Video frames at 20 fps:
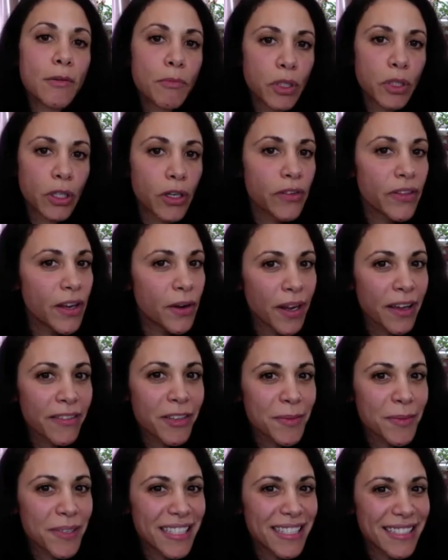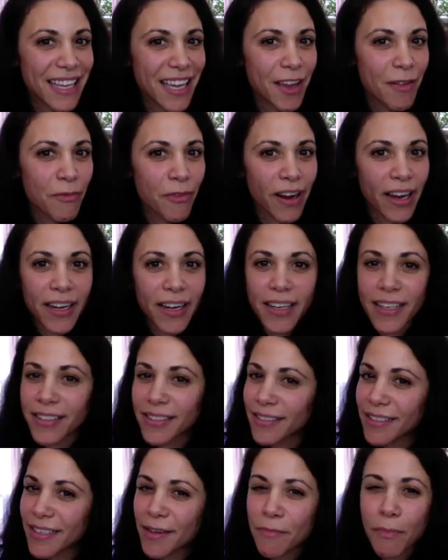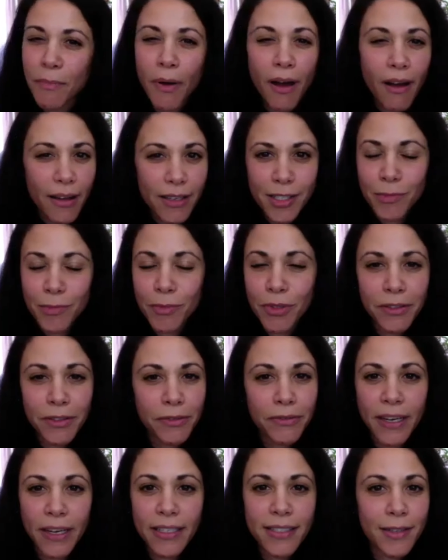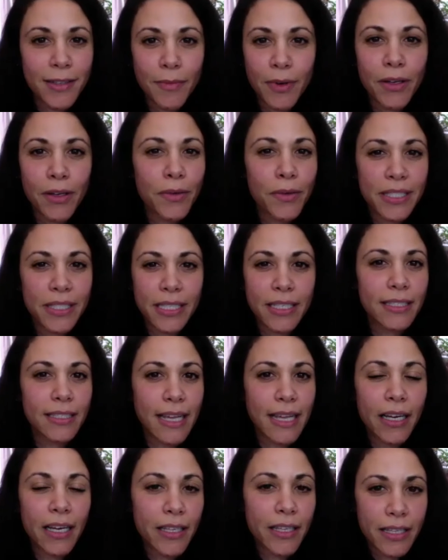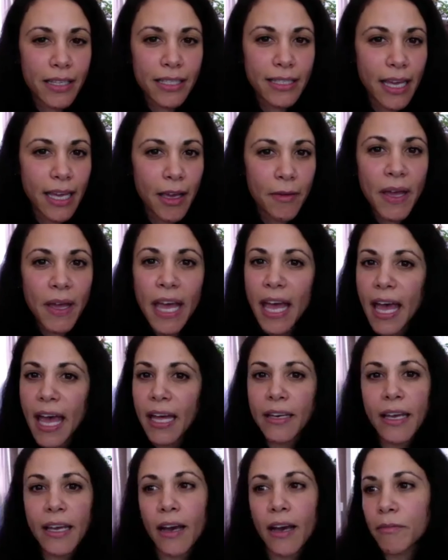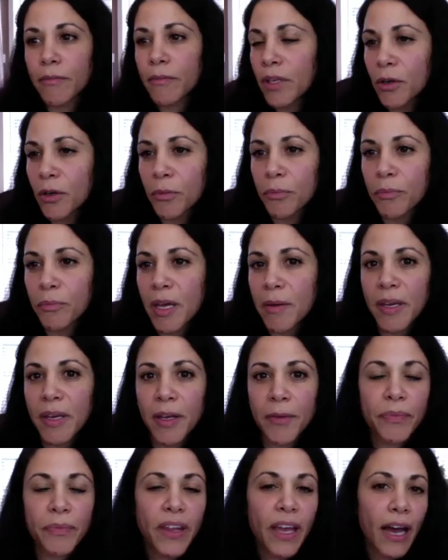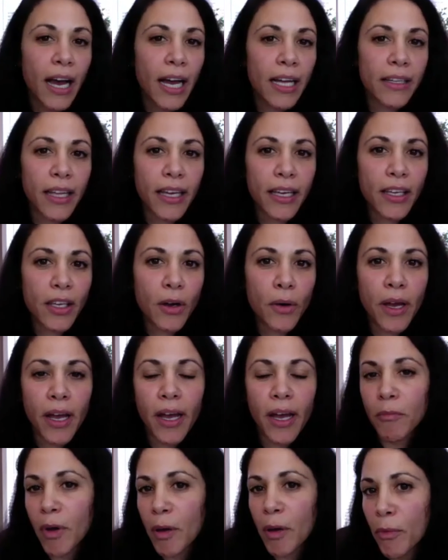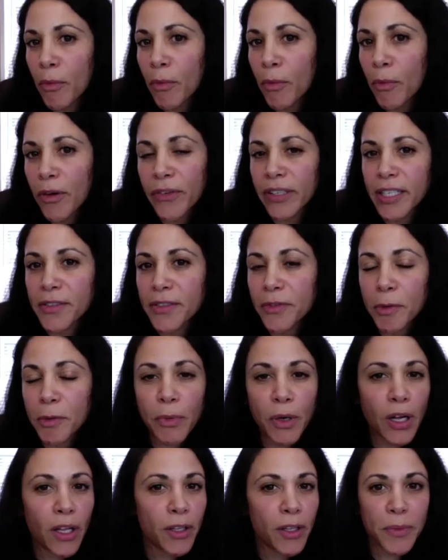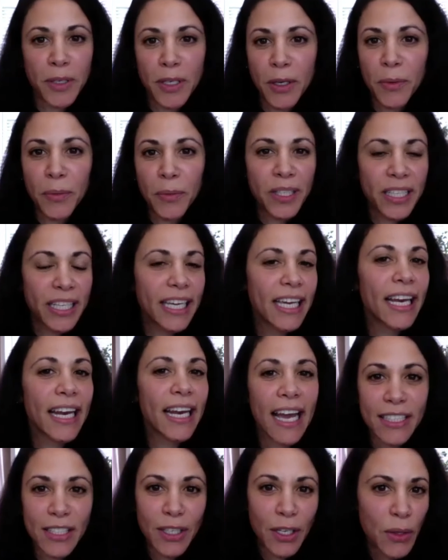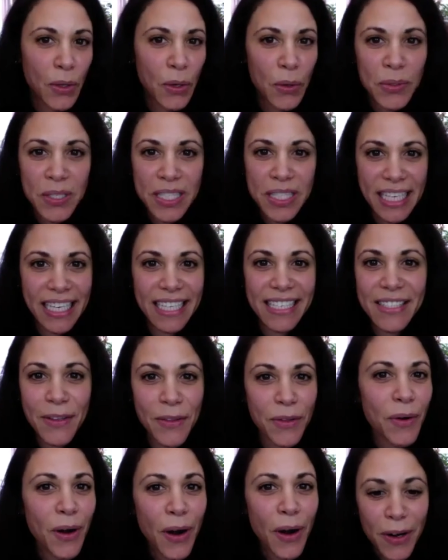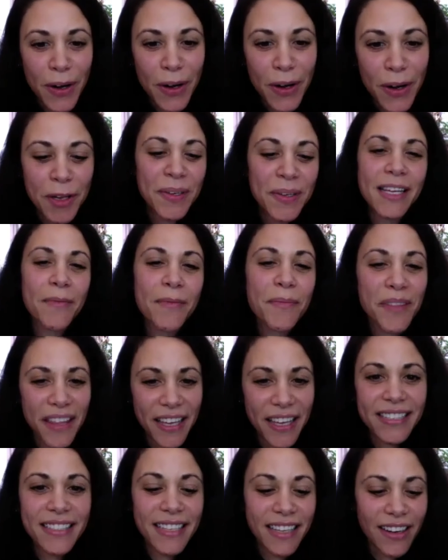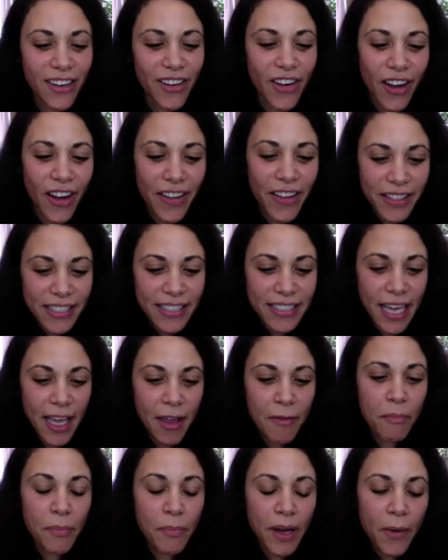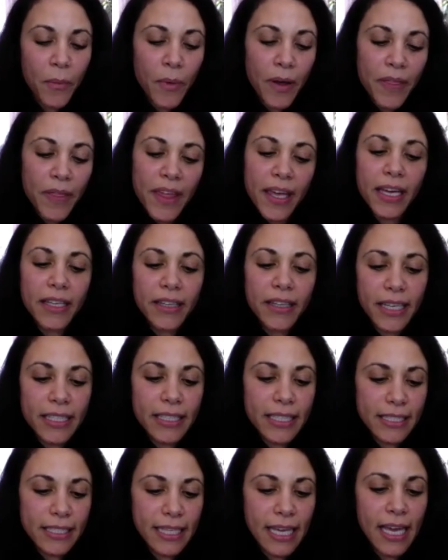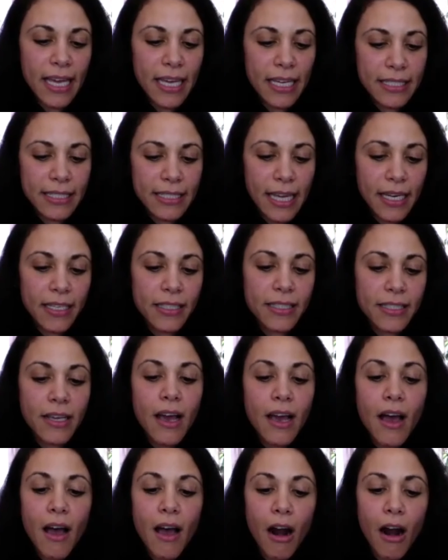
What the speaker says: similar. They don't have to be the same, right? It's impossible to find someone who is exactly the same. And yeah, maybe I like yoga and my boyfriend likes football and we don't really connect on those things. So there are going to be some things that are not the same. But one thing I like to say is that it's